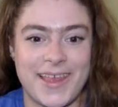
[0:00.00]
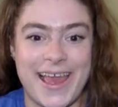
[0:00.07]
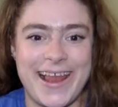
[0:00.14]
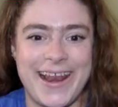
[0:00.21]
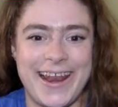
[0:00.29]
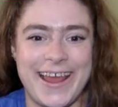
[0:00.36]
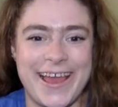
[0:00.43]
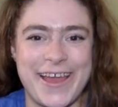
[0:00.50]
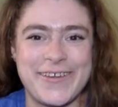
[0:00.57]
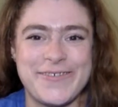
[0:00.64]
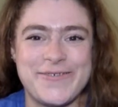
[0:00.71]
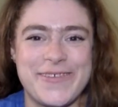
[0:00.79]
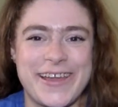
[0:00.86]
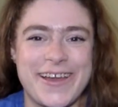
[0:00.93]

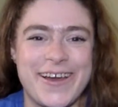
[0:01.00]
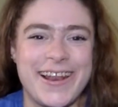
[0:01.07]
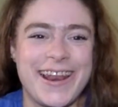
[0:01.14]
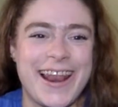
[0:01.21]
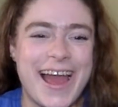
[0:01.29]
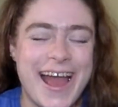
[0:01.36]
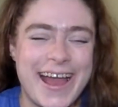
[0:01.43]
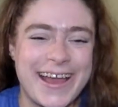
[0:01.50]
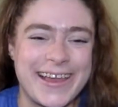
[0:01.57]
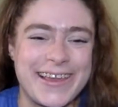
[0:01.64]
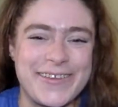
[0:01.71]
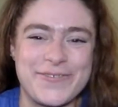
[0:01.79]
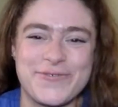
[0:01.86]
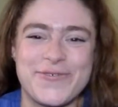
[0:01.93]
Hello, we are
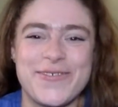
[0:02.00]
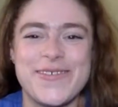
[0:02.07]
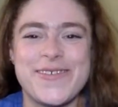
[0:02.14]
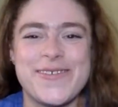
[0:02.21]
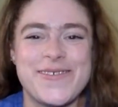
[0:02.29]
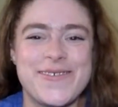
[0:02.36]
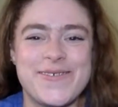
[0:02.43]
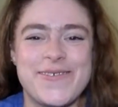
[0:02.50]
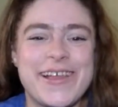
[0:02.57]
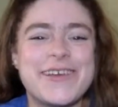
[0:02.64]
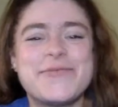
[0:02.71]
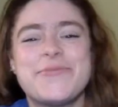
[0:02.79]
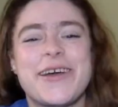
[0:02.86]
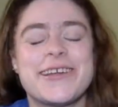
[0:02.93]
live.
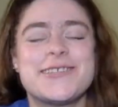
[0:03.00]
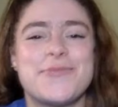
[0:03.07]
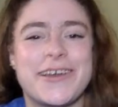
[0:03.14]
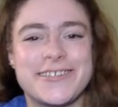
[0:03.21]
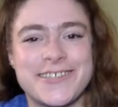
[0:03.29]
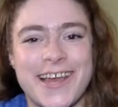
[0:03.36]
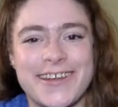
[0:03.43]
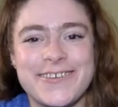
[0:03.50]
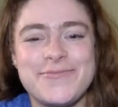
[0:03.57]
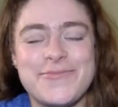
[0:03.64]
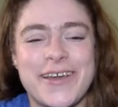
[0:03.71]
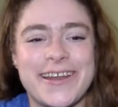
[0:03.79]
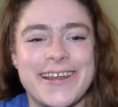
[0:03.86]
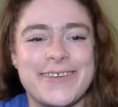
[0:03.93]
Welcome back to my channel.
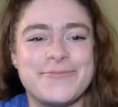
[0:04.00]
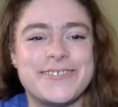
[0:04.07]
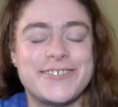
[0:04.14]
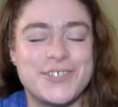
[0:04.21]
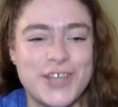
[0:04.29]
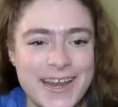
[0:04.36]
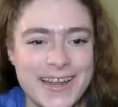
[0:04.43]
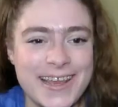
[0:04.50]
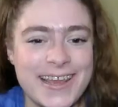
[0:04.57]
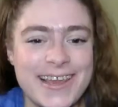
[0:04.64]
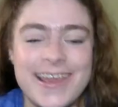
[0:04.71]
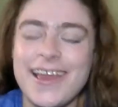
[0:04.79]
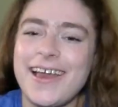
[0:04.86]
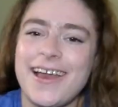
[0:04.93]
My name's
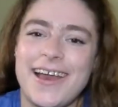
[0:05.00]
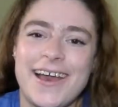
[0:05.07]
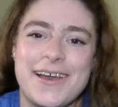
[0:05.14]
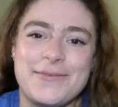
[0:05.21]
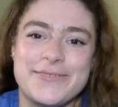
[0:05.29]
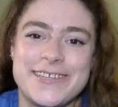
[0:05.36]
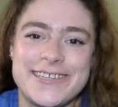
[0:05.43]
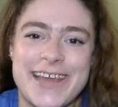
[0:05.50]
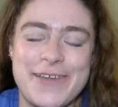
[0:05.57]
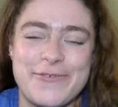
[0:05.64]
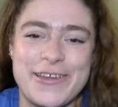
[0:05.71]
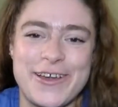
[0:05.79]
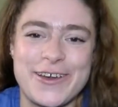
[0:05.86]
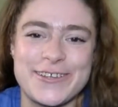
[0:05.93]
Jenny. Today
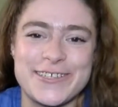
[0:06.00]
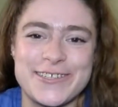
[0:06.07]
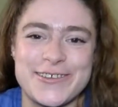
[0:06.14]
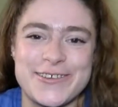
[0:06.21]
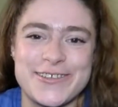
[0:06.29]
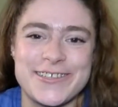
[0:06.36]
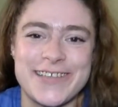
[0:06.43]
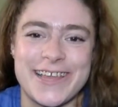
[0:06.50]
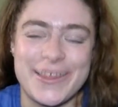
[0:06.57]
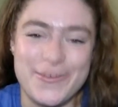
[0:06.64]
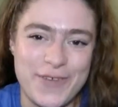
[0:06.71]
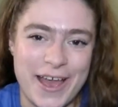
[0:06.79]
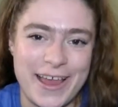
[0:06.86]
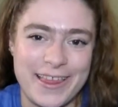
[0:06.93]
we are discussing
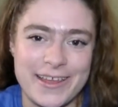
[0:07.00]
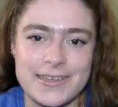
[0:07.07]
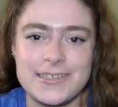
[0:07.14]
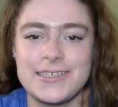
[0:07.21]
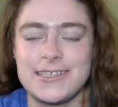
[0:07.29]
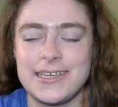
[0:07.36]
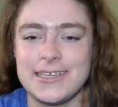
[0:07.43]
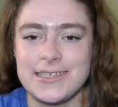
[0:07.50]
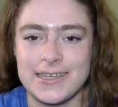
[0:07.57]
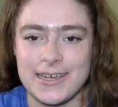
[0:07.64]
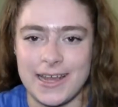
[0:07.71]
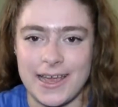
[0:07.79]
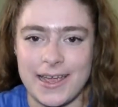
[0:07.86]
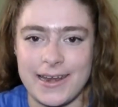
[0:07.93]
Love Island Season
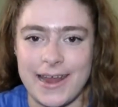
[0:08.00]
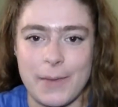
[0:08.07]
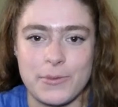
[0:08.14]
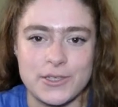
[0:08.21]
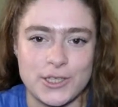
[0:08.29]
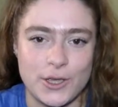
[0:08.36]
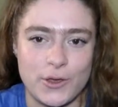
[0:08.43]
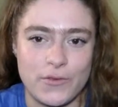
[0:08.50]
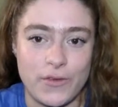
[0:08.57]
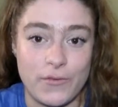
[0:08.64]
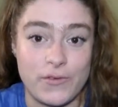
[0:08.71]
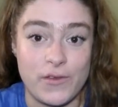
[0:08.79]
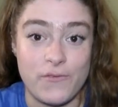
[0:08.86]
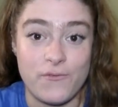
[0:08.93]
9, Episode
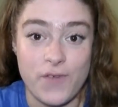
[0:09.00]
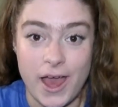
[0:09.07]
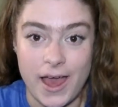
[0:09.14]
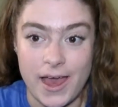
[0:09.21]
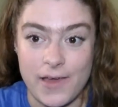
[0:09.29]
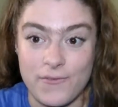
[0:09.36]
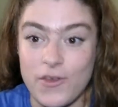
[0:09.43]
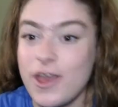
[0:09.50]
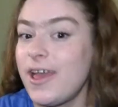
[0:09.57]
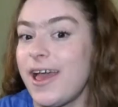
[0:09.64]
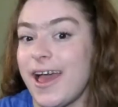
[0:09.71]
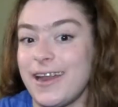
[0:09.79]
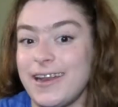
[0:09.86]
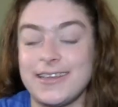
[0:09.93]
55,
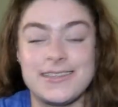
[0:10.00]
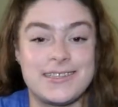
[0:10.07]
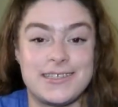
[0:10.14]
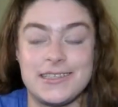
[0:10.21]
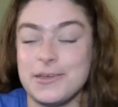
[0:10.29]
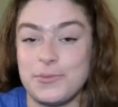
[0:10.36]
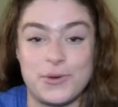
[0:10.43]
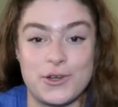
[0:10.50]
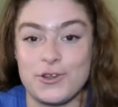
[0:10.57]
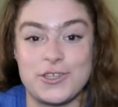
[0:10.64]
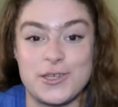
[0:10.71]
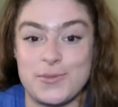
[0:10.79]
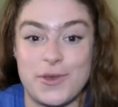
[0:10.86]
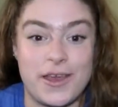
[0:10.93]
and it's the
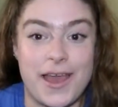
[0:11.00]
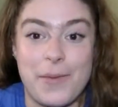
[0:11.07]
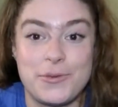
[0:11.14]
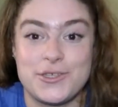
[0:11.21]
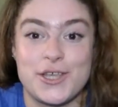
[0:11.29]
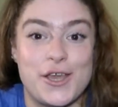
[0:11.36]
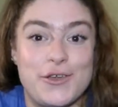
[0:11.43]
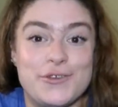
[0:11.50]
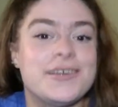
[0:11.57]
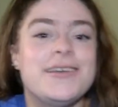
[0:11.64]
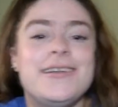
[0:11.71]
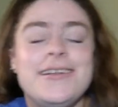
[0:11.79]
penultimate episode.